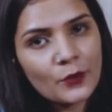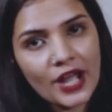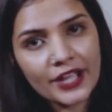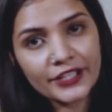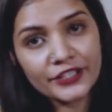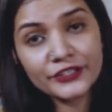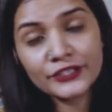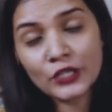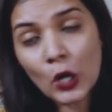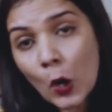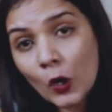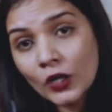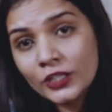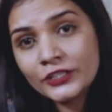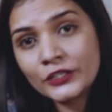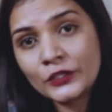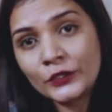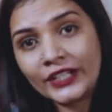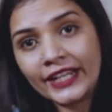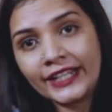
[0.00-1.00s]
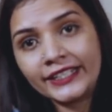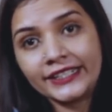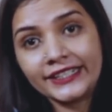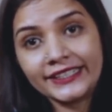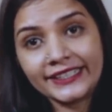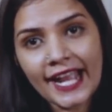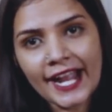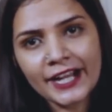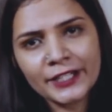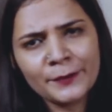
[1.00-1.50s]
wires also get
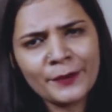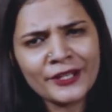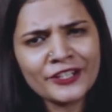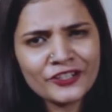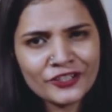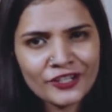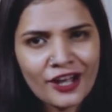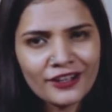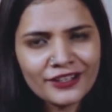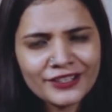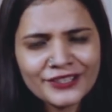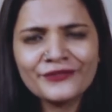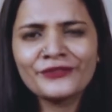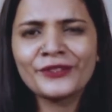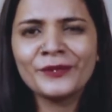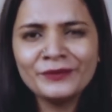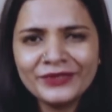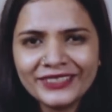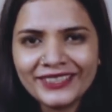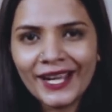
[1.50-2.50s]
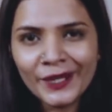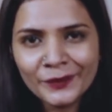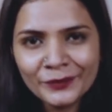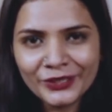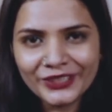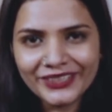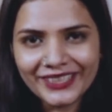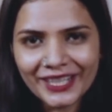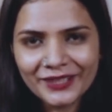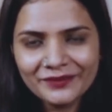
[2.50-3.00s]
attacked by sharks from time
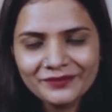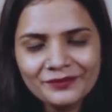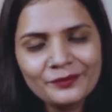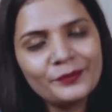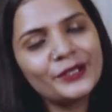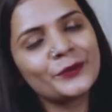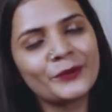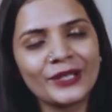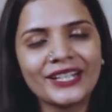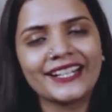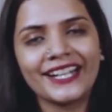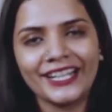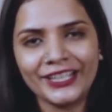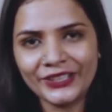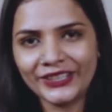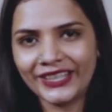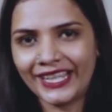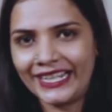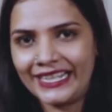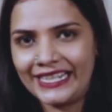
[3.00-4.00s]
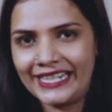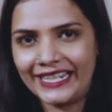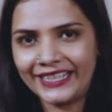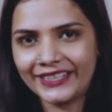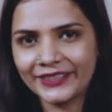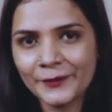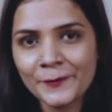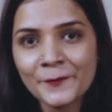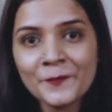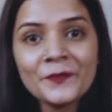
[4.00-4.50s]
to time, but we'll get to that
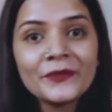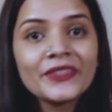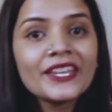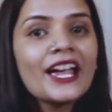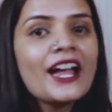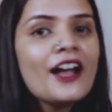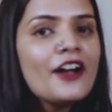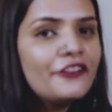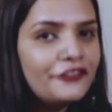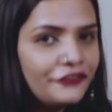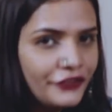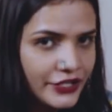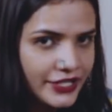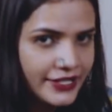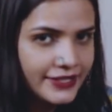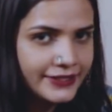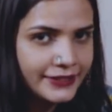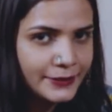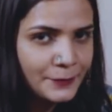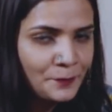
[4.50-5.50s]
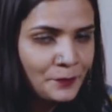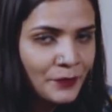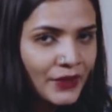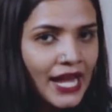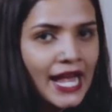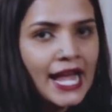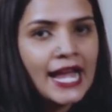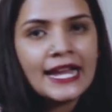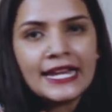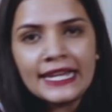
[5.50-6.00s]
later. First,
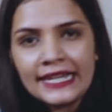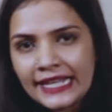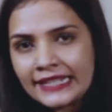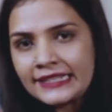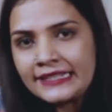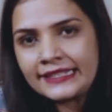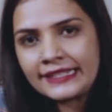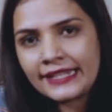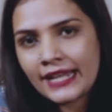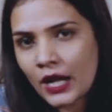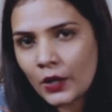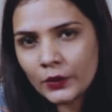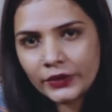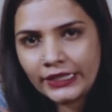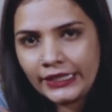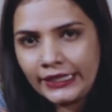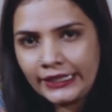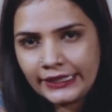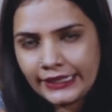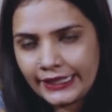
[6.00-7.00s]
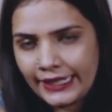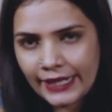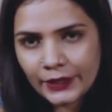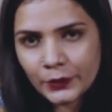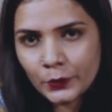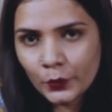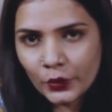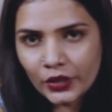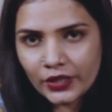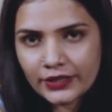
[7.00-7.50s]
let's see how the
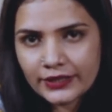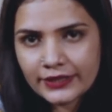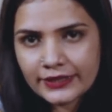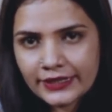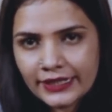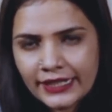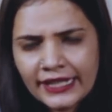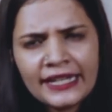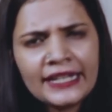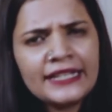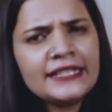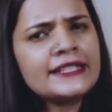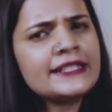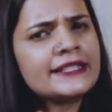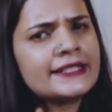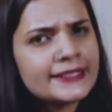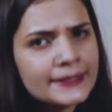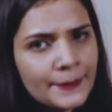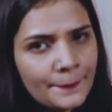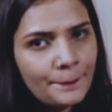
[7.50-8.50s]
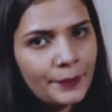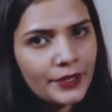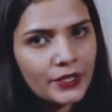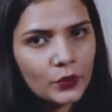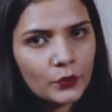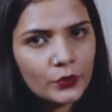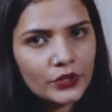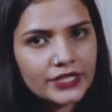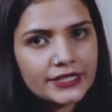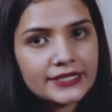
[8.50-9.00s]
internet works. In
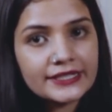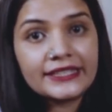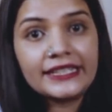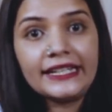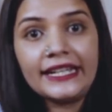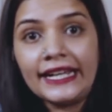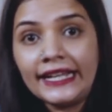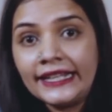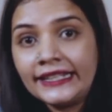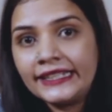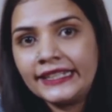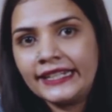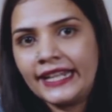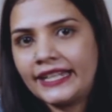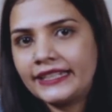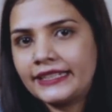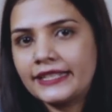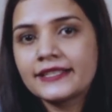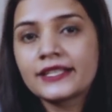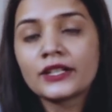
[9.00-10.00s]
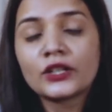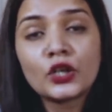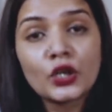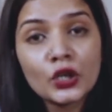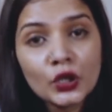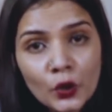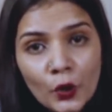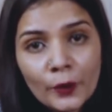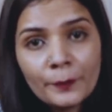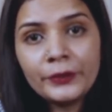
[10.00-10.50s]
simpler words, the internet is a
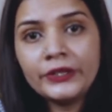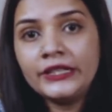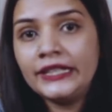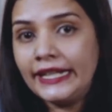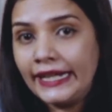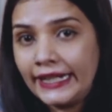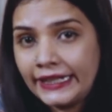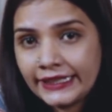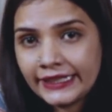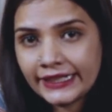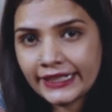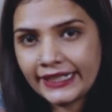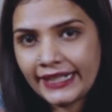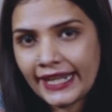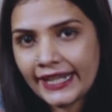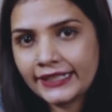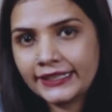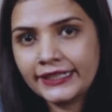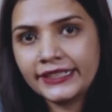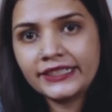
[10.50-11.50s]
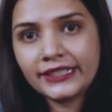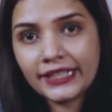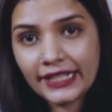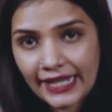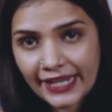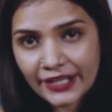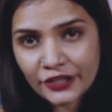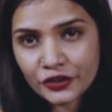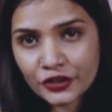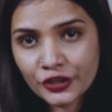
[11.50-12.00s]
global interconnected
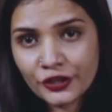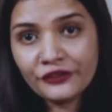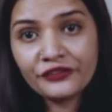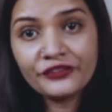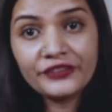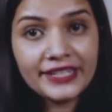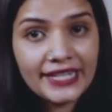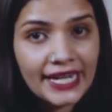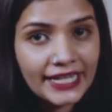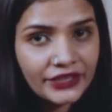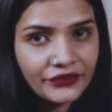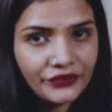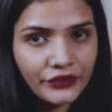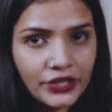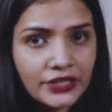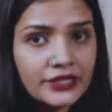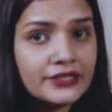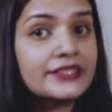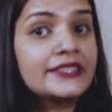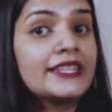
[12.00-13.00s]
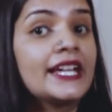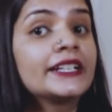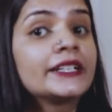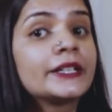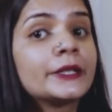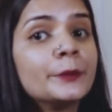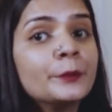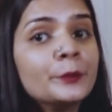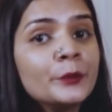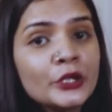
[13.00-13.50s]
collection of networks
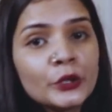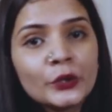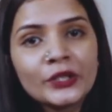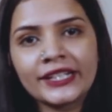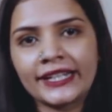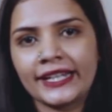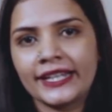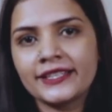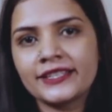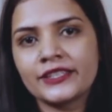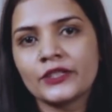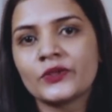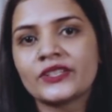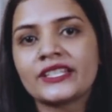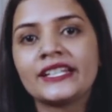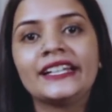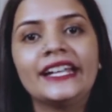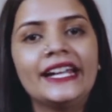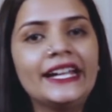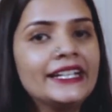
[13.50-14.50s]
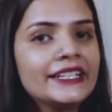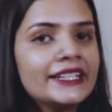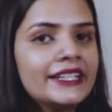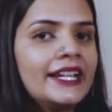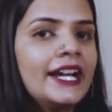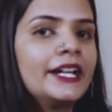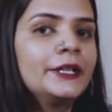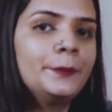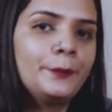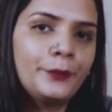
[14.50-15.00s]
that communicates using
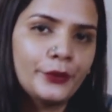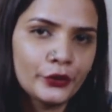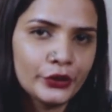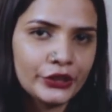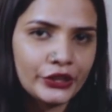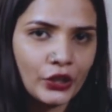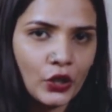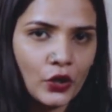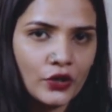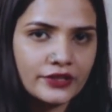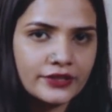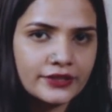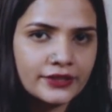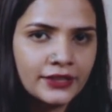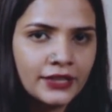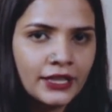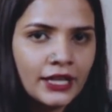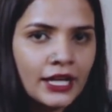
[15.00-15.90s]
internet protocols.